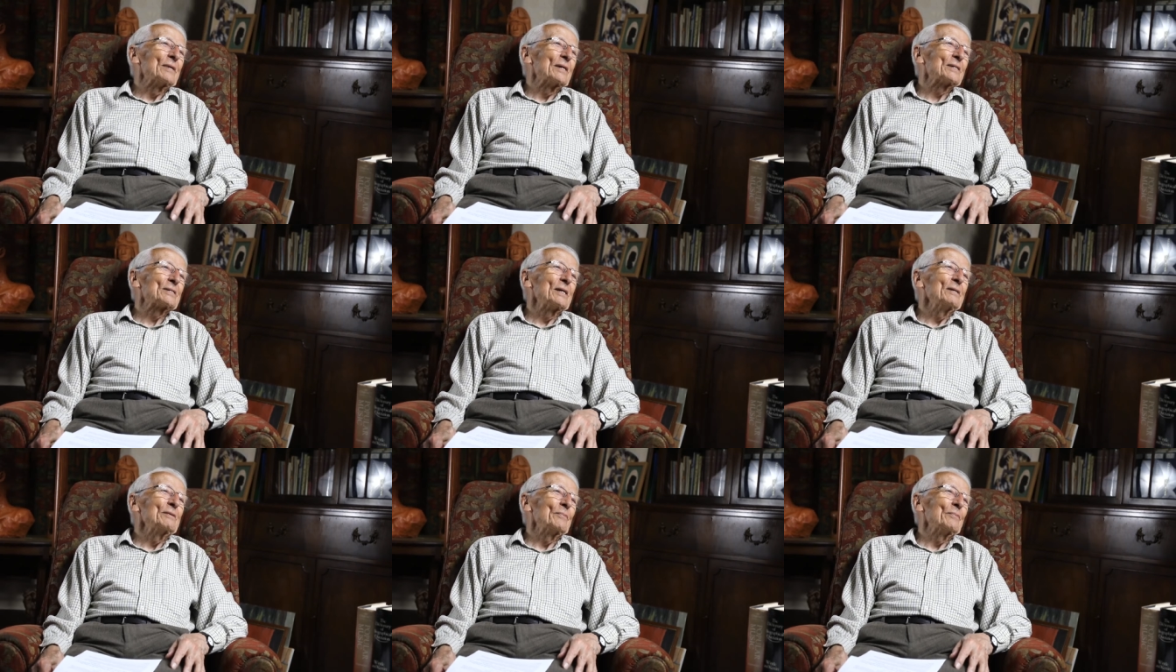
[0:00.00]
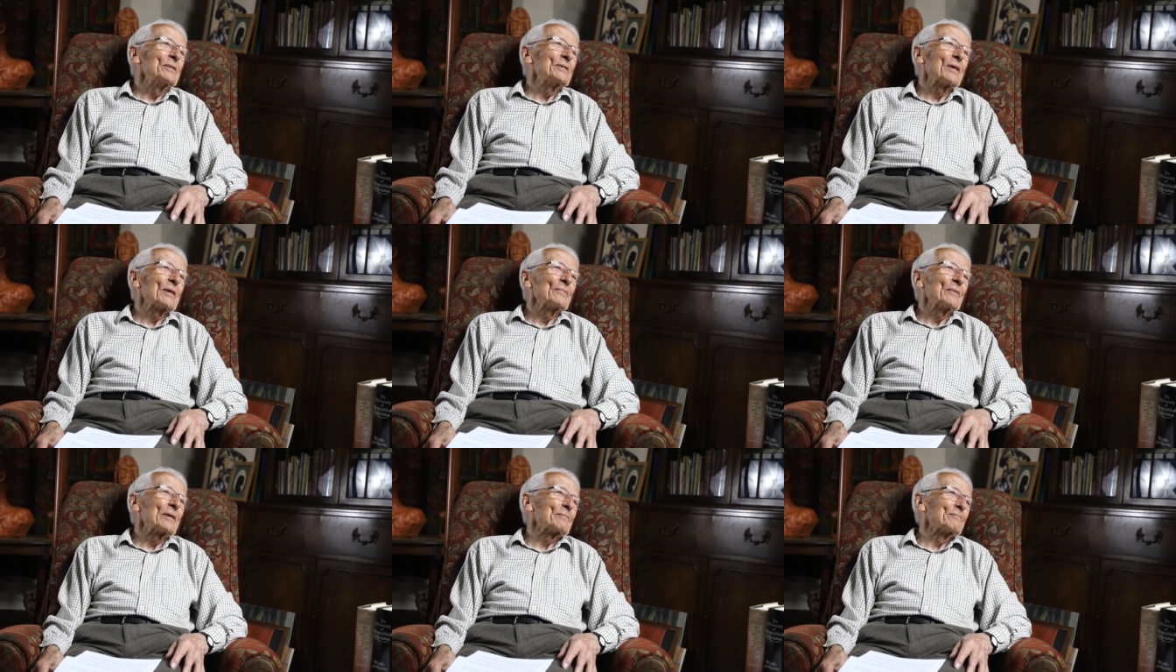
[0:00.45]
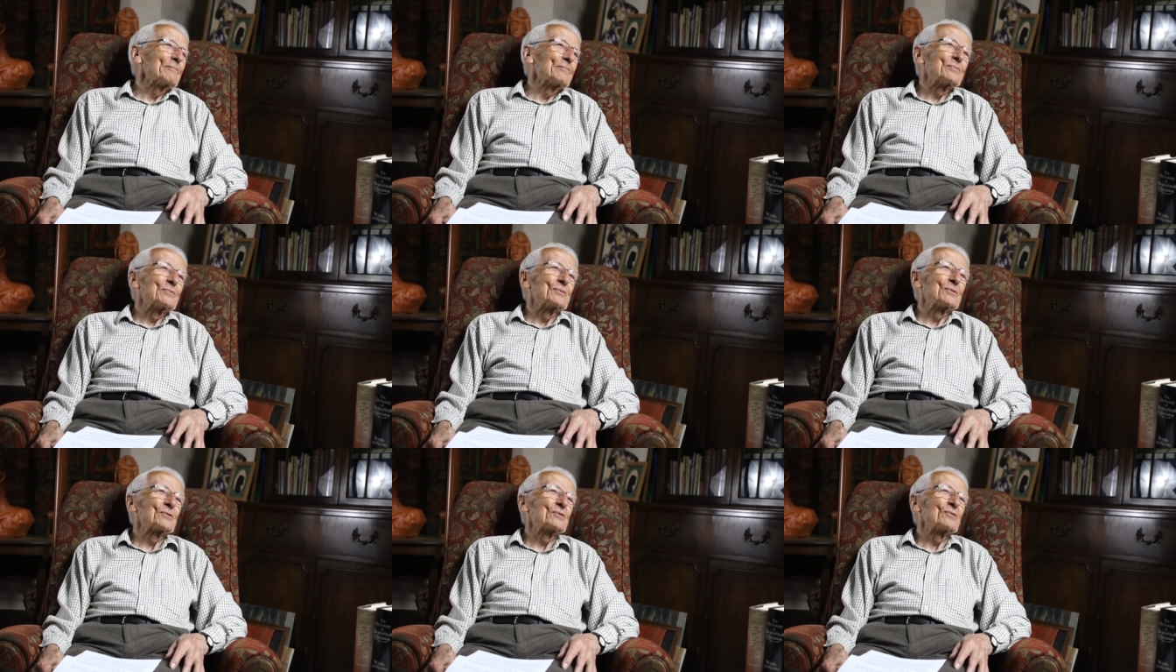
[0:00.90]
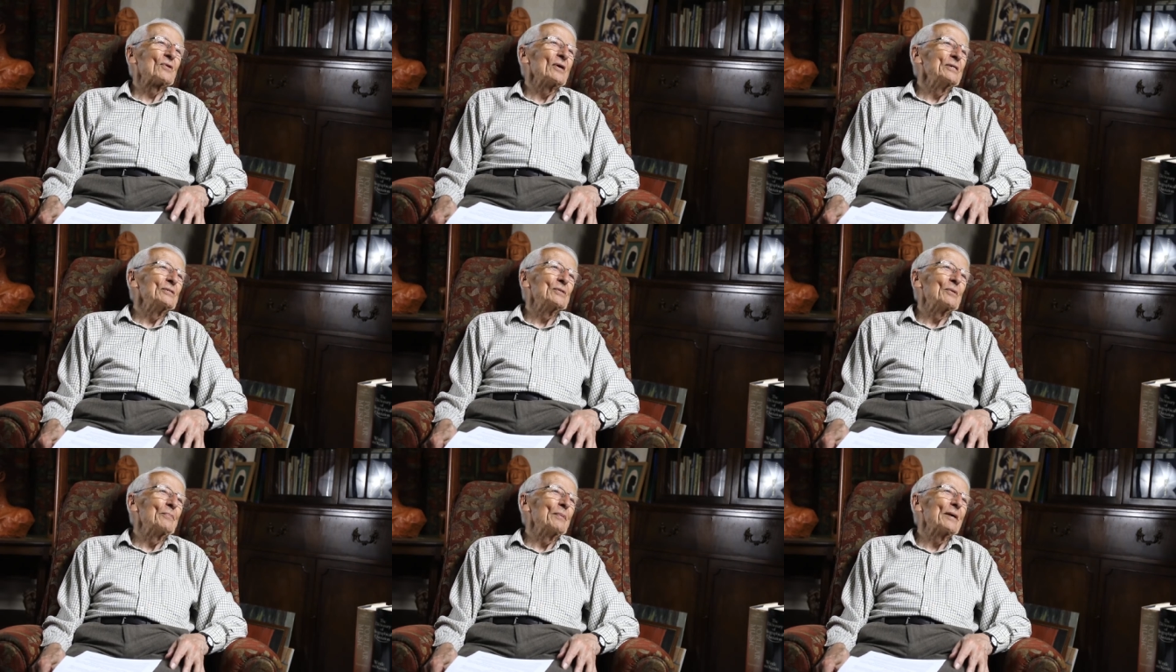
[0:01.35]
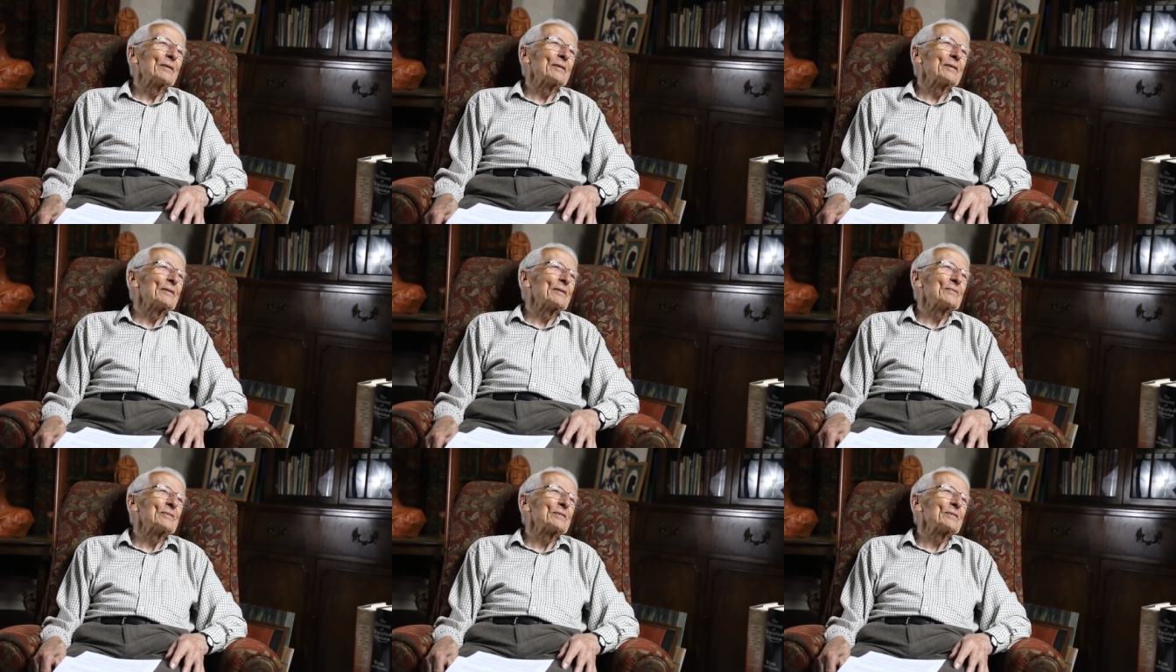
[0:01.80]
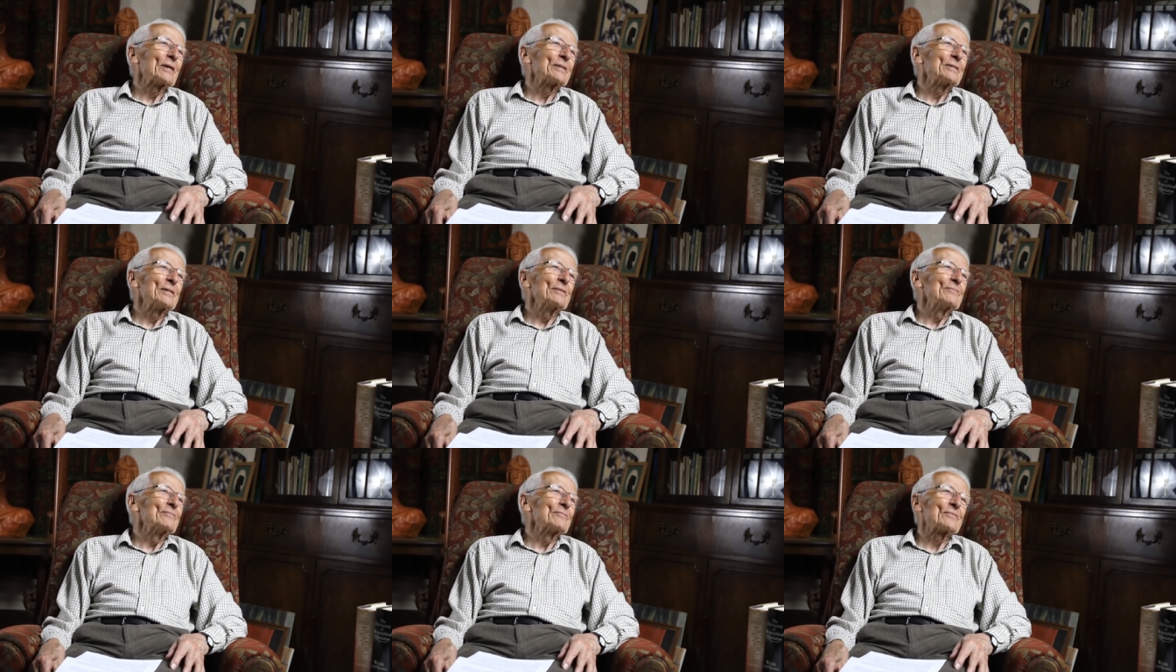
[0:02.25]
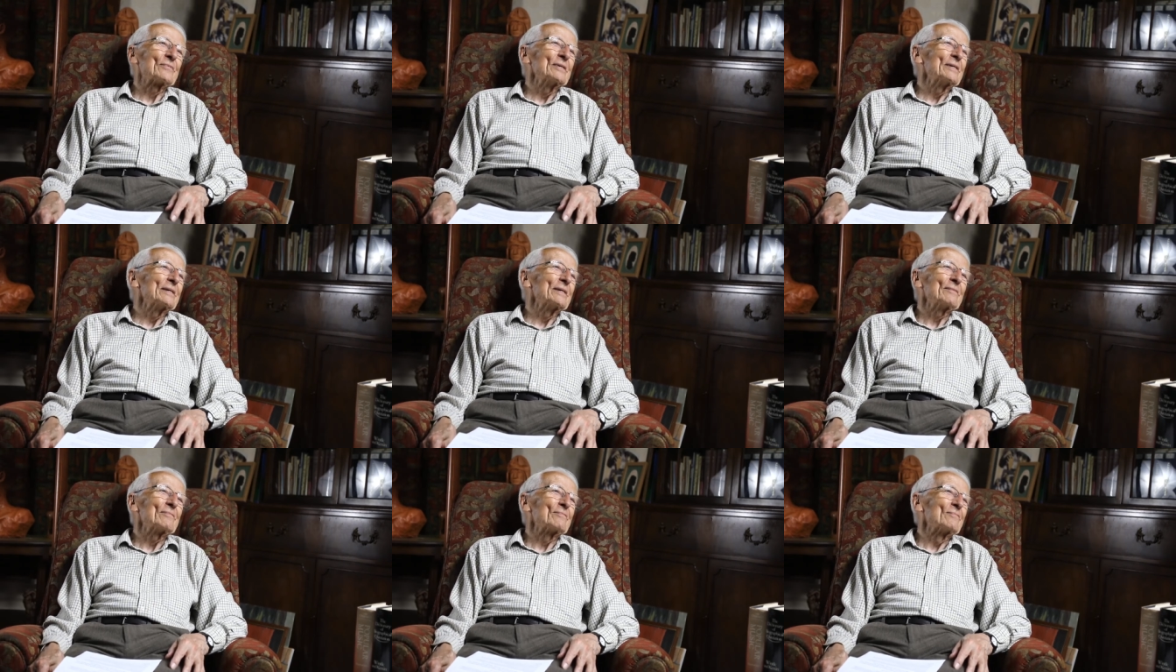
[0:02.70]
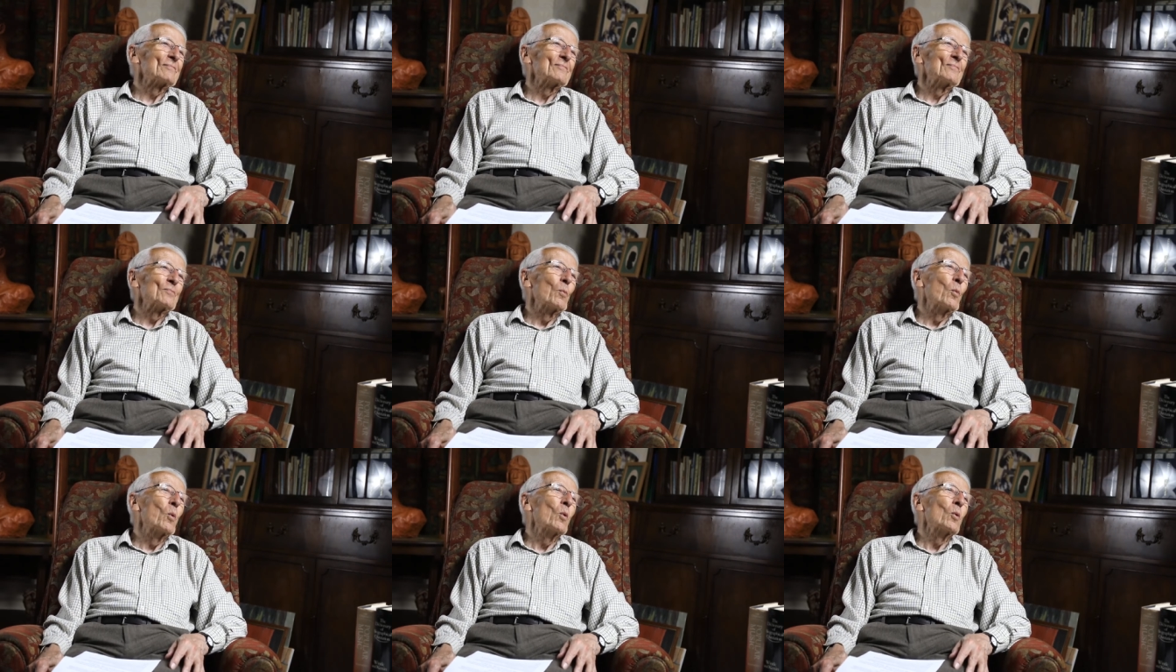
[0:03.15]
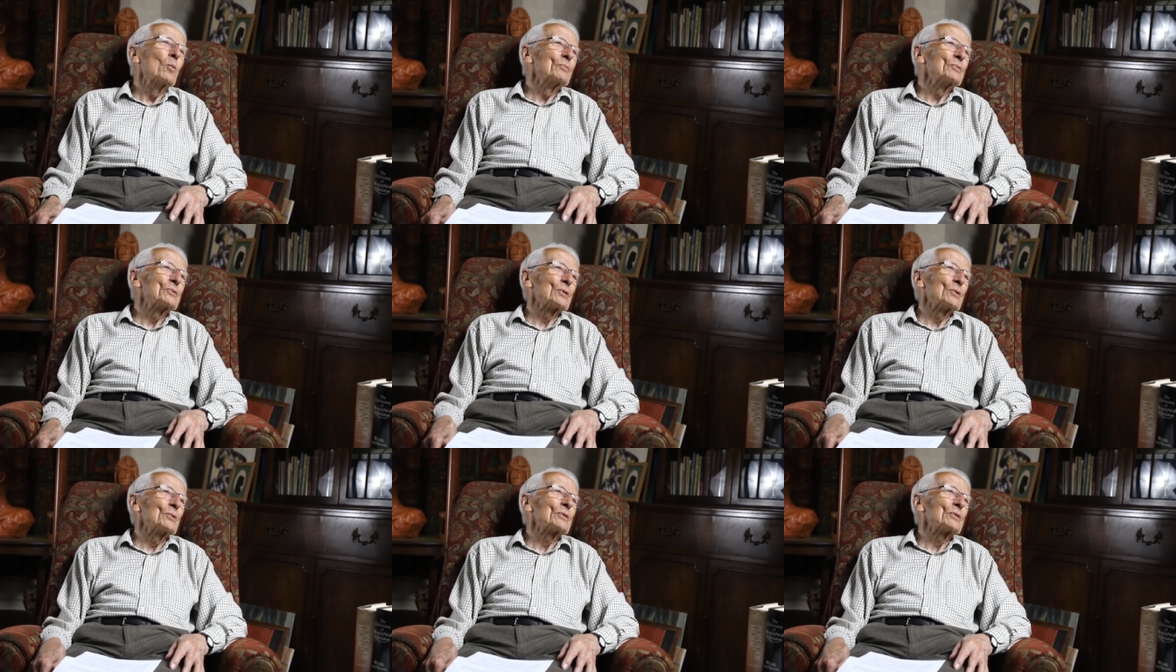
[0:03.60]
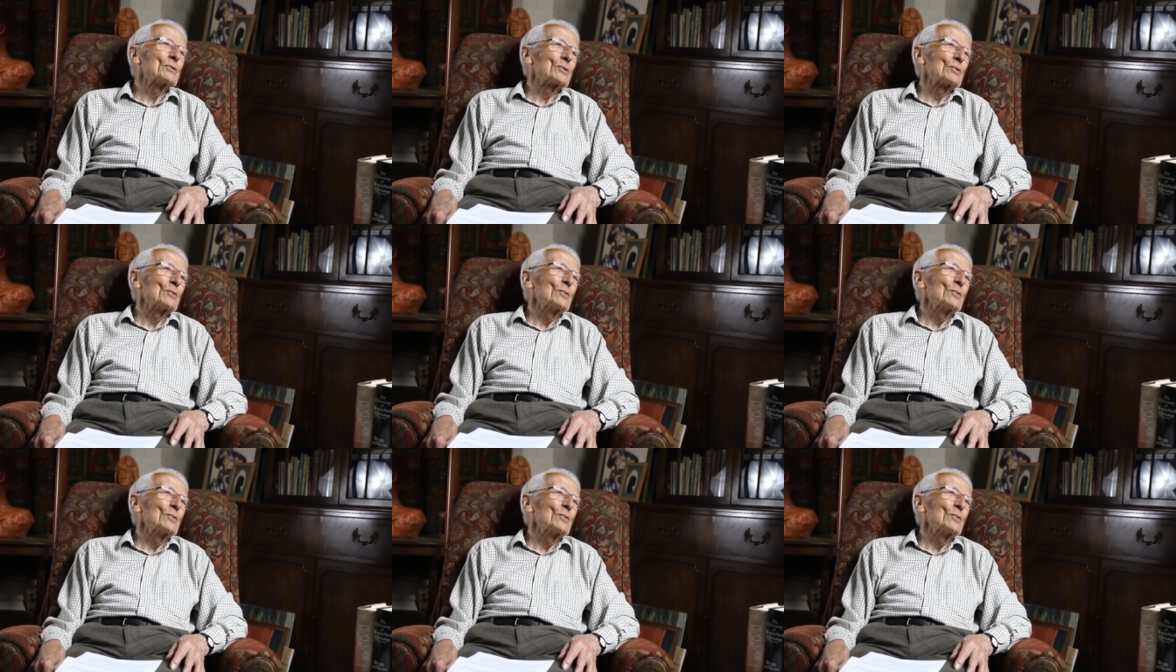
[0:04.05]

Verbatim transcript: there seemed to be something strange about it, which I didn't really warm to at